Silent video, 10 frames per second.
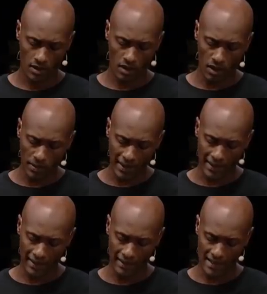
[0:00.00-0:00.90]

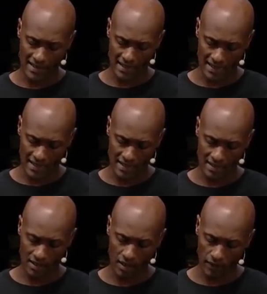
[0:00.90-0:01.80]
Complicated as it
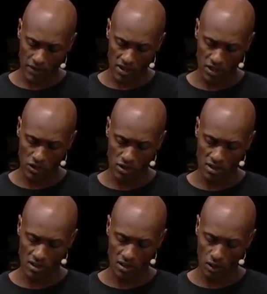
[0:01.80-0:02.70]
is, the conversation
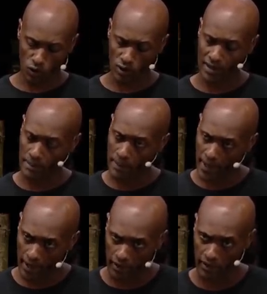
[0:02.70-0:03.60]
is not only
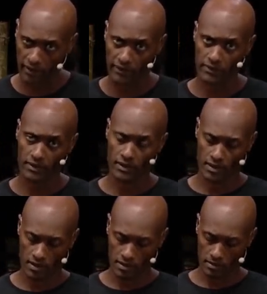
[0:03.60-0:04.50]
imperative,
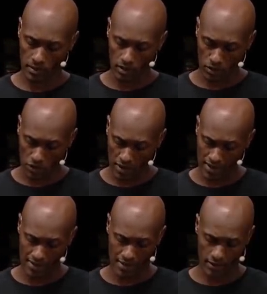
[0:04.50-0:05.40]
but also
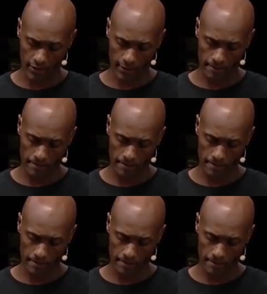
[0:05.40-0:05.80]
necessary.